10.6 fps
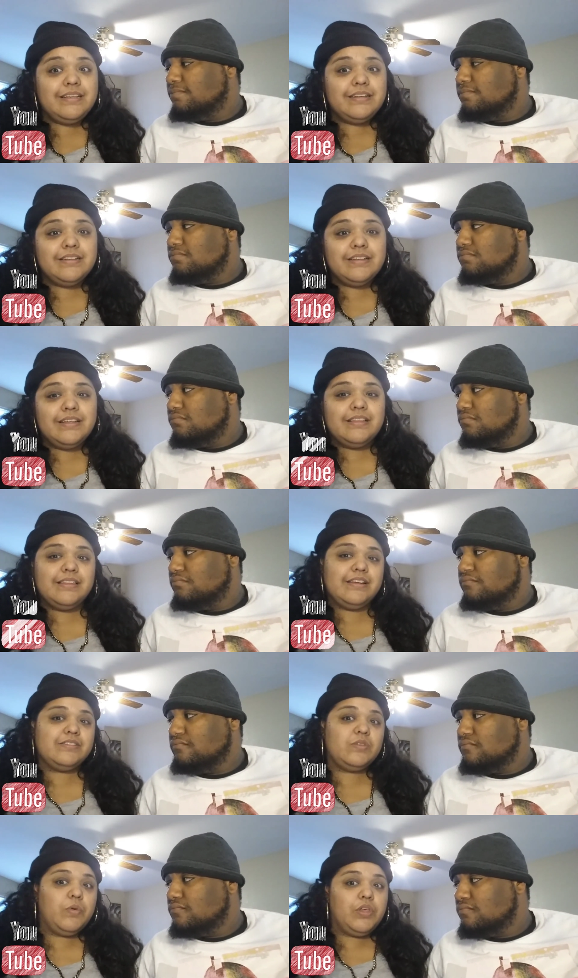Speaker 1: Mm-hmm.
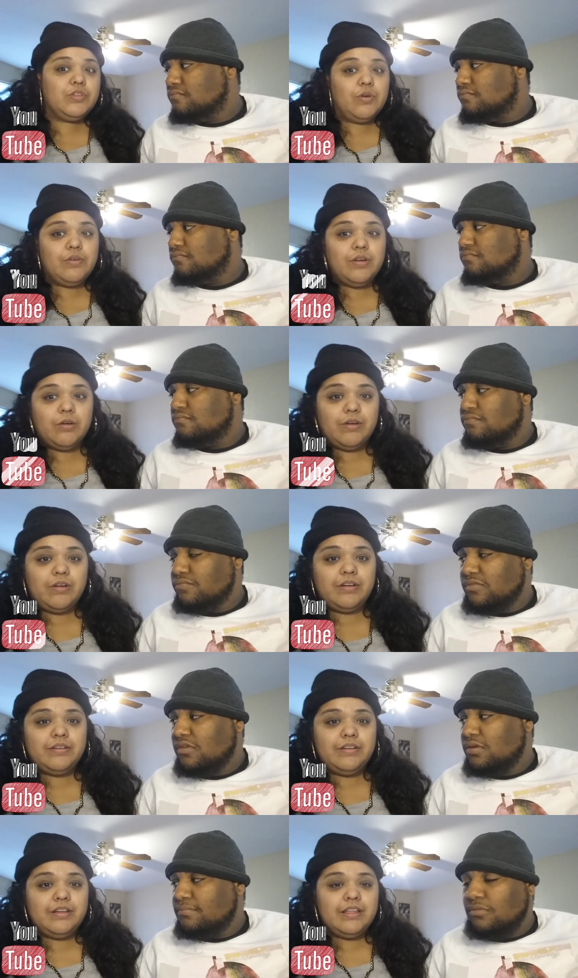Let us know what you don't agree
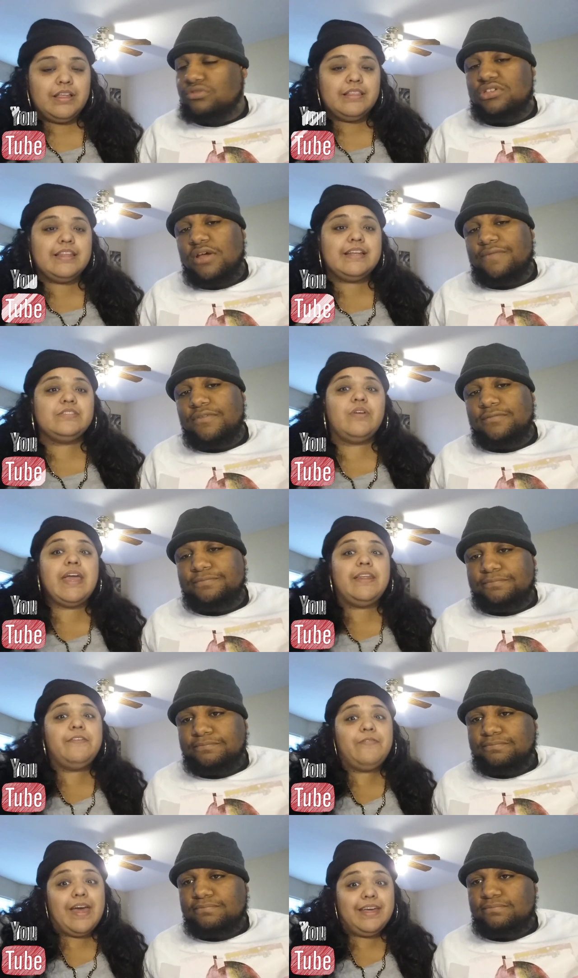on. Most Let us know
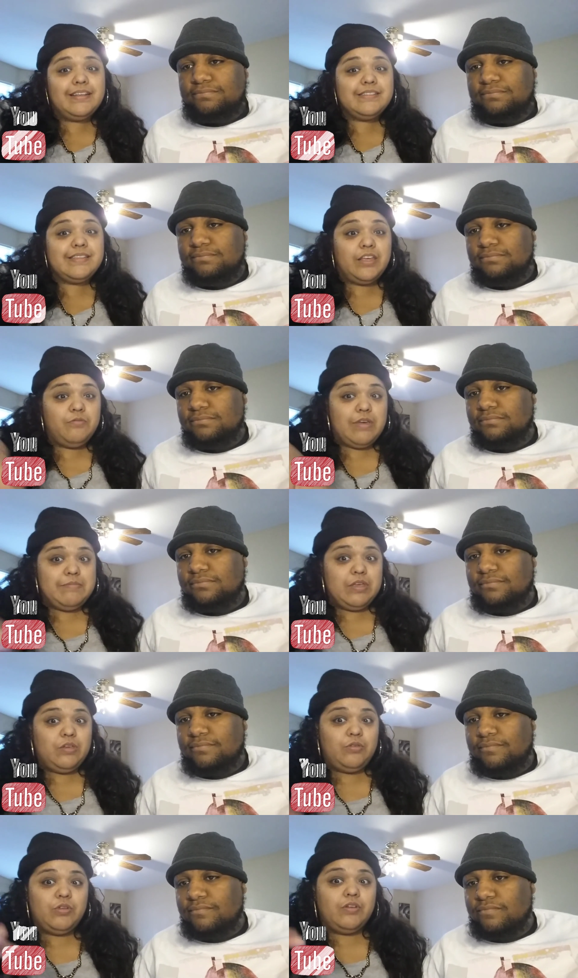any facts that you,
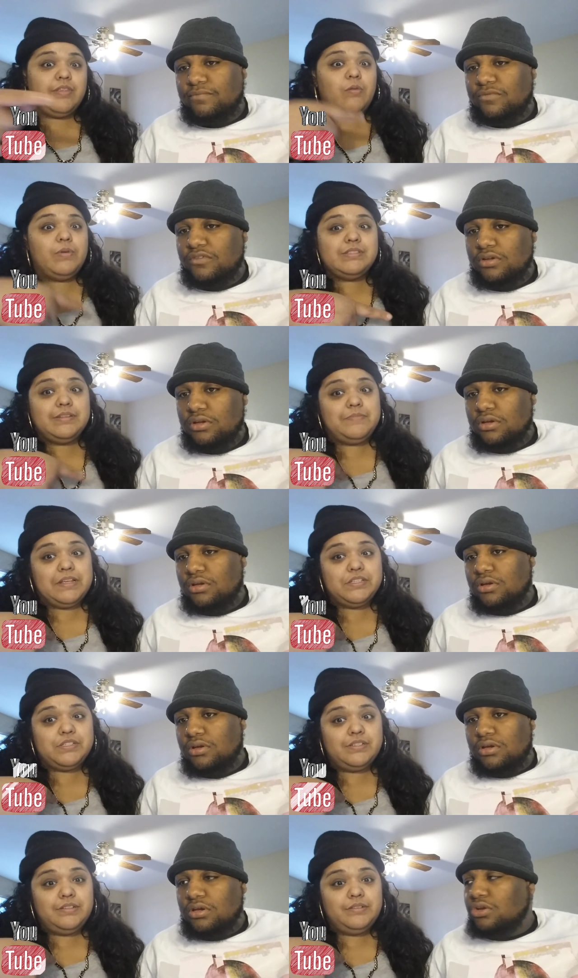maybe you know that we didn't
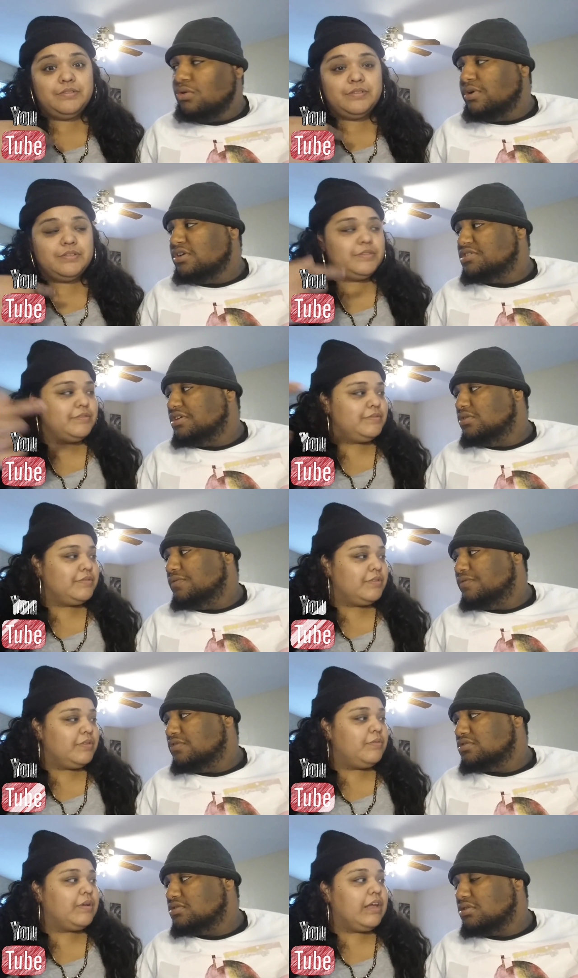mention. You
Speaker 2: know what else they can do
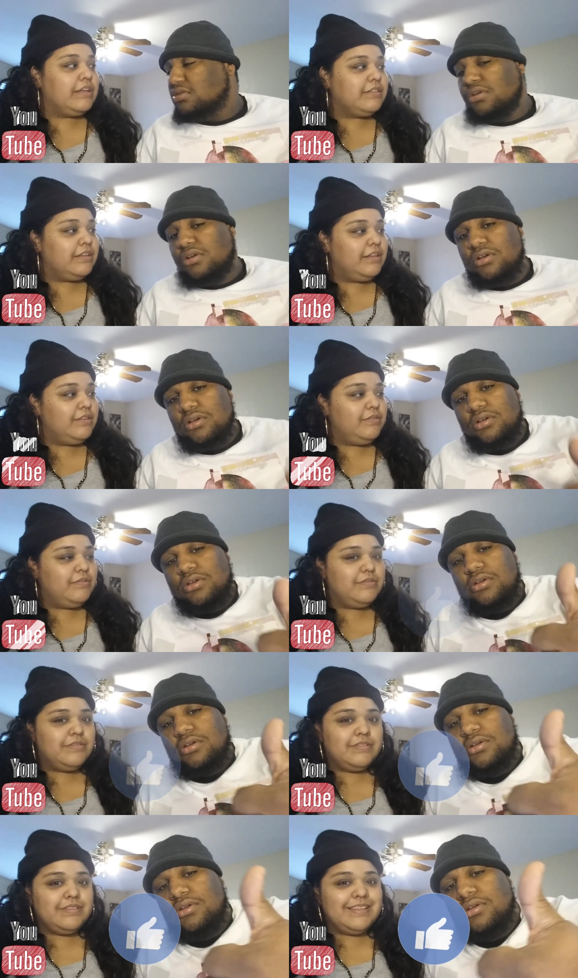for us? What else can they do?
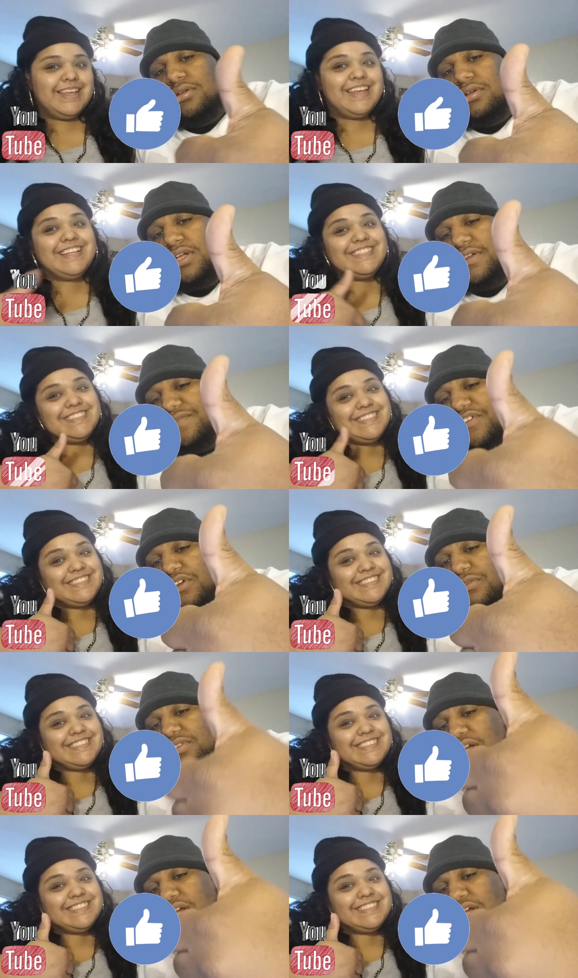Give this video